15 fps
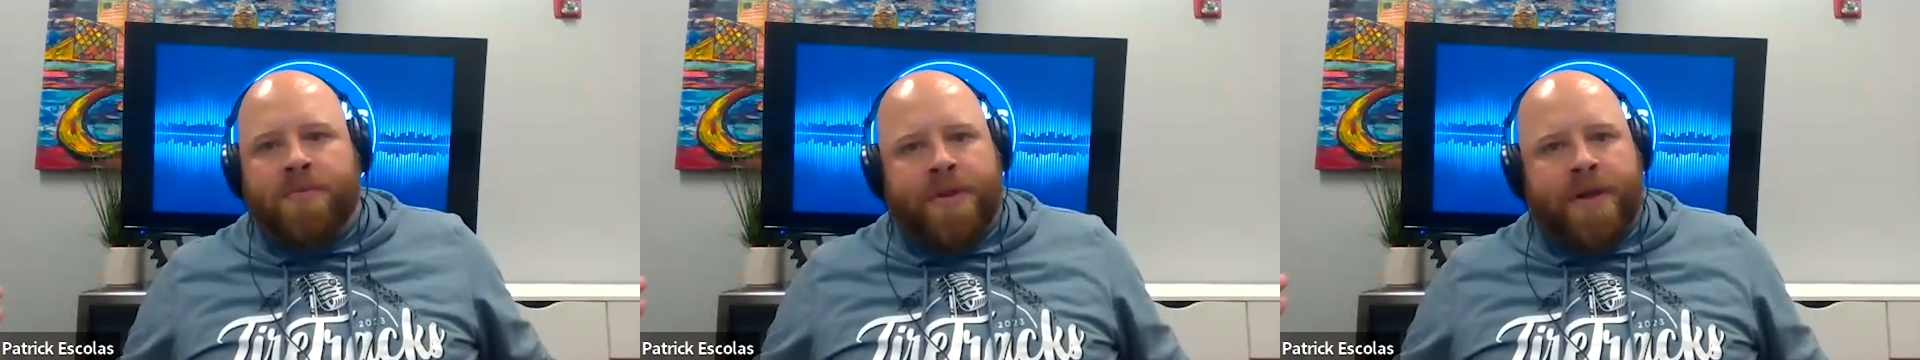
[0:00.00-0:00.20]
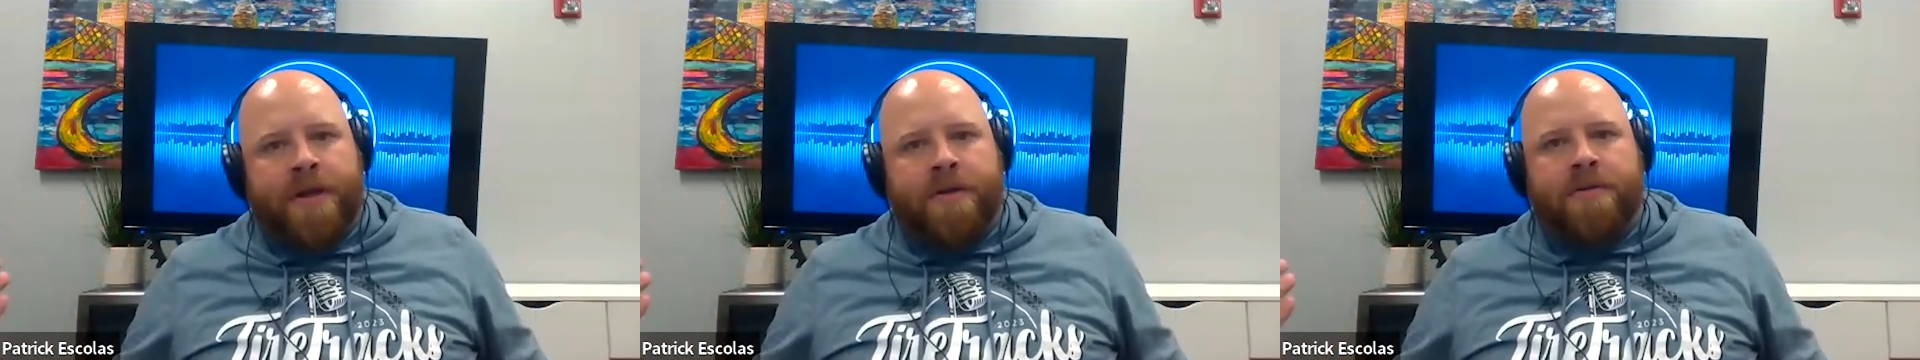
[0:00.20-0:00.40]

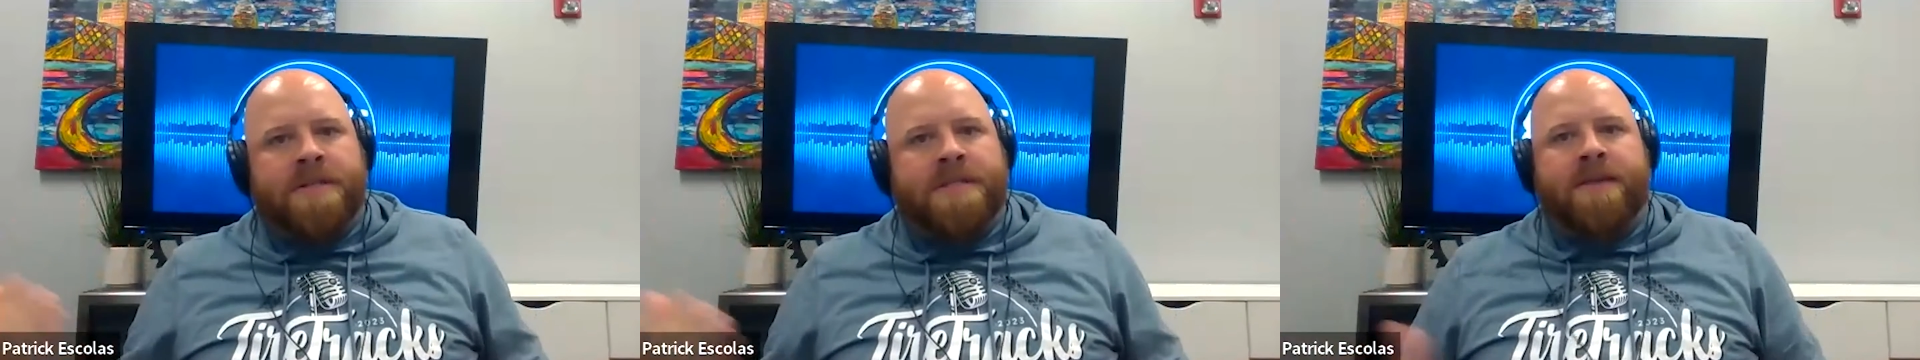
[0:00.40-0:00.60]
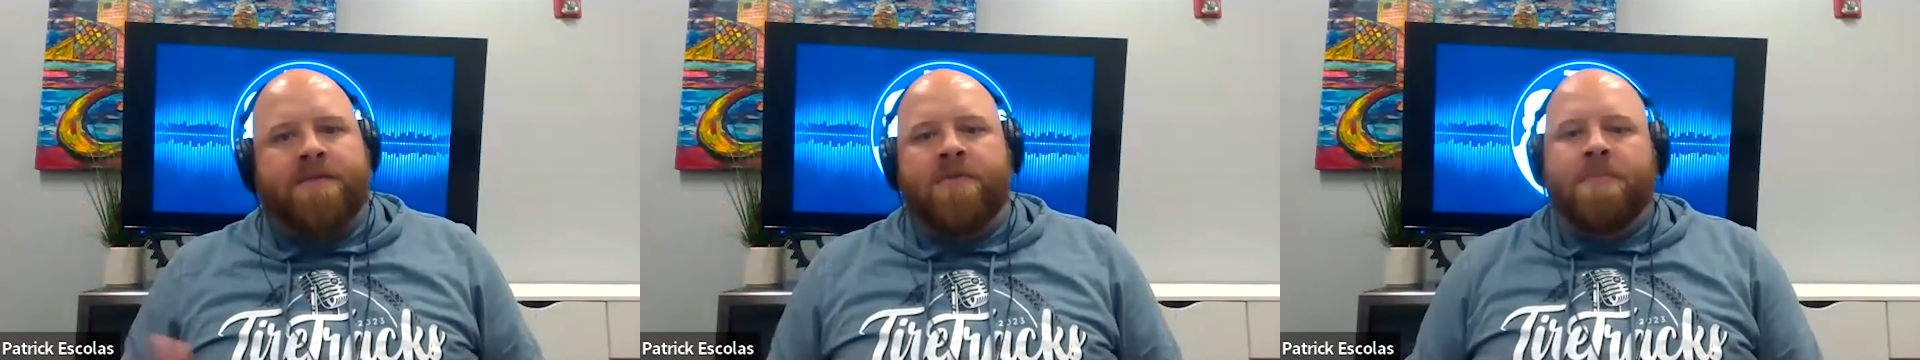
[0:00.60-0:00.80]
player than
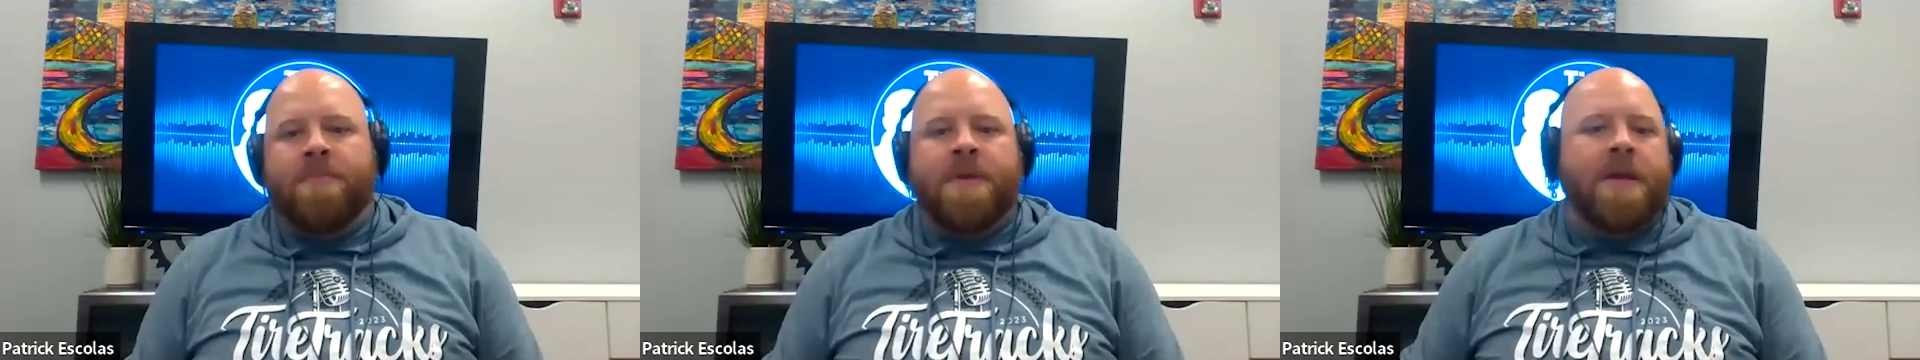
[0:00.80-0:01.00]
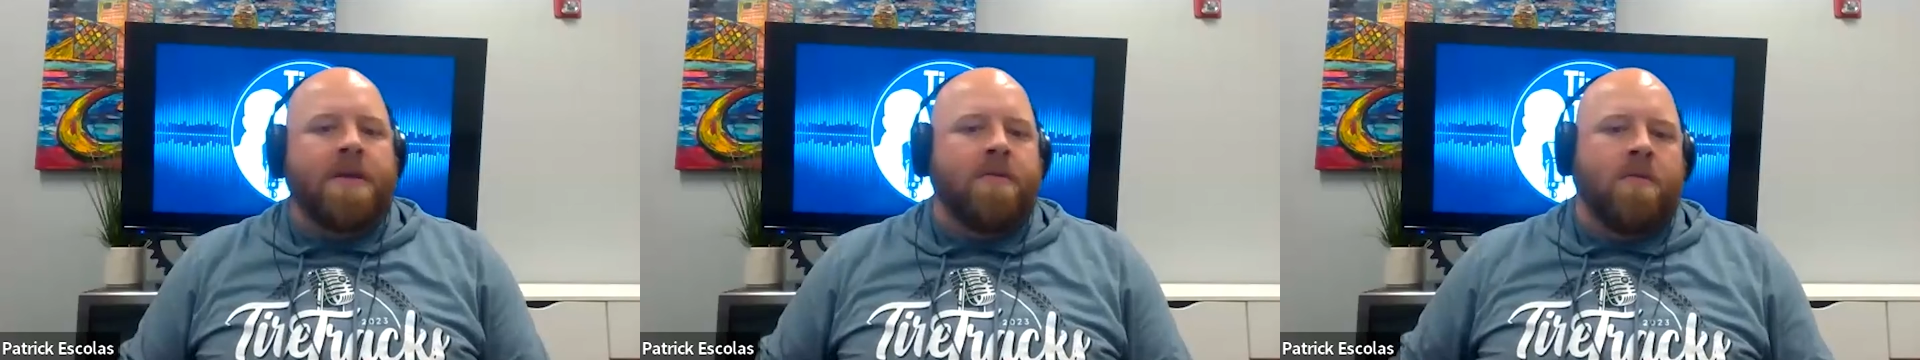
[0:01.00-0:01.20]
it's ever
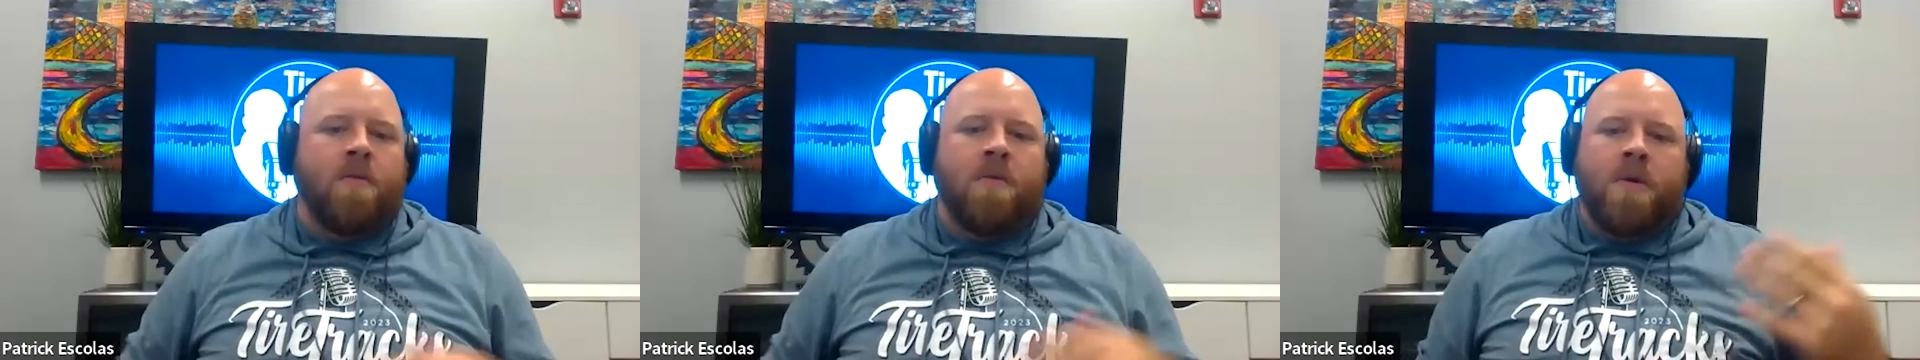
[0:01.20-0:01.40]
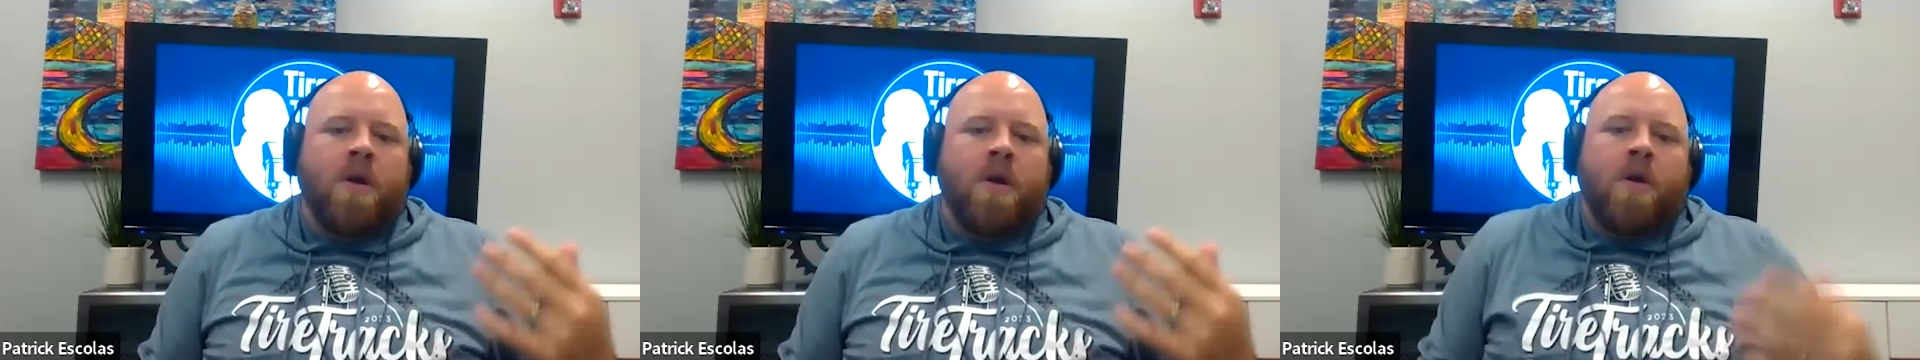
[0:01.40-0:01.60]

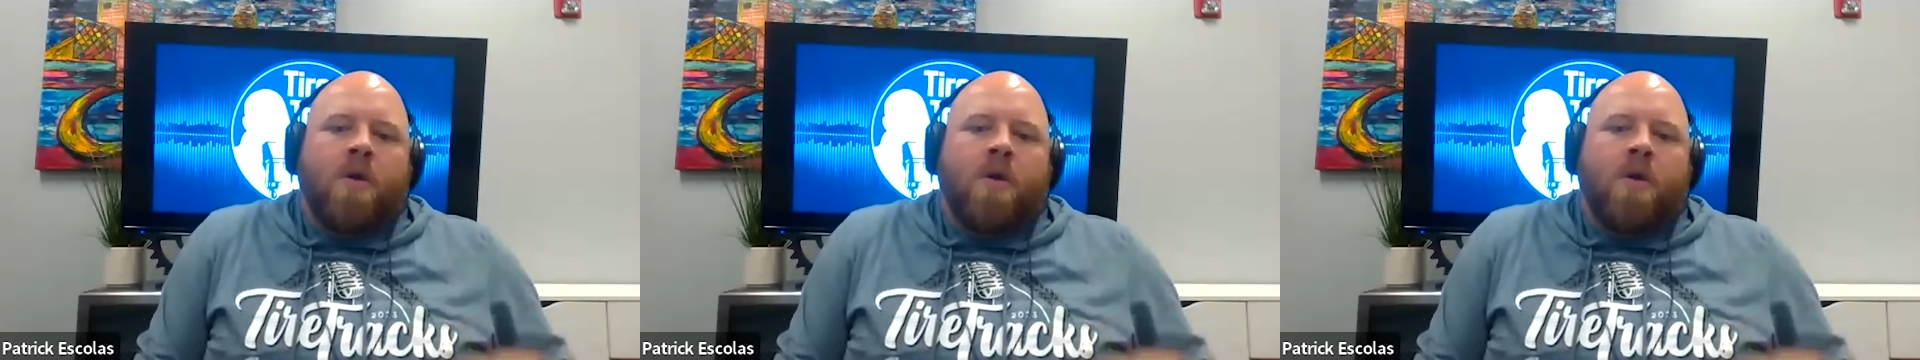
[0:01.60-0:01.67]
been?